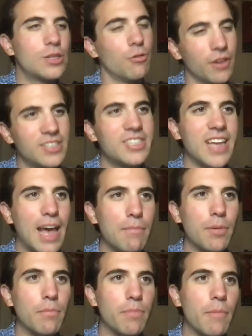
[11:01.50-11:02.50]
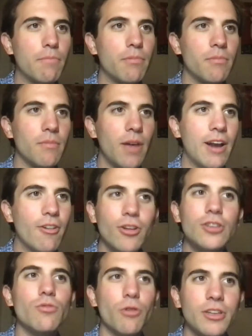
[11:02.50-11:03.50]
to an extent, but
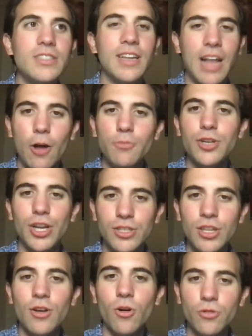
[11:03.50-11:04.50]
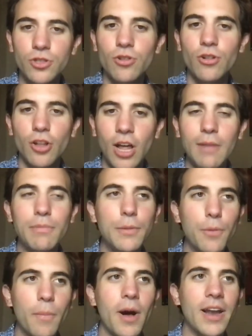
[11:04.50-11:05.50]
Arians really did help change the culture, and a lot of
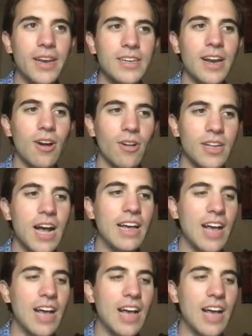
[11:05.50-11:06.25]
people bought into Arians.